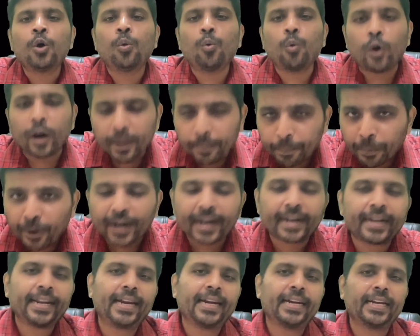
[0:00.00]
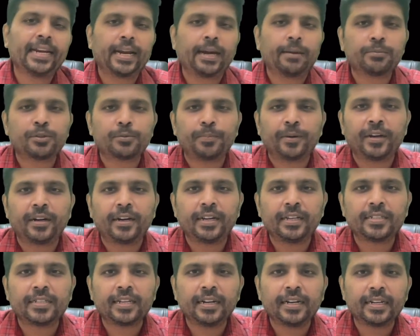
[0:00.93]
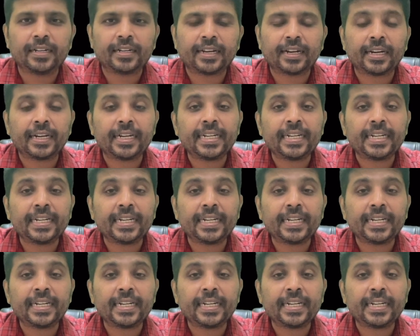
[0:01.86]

1.8 grams per deciliter,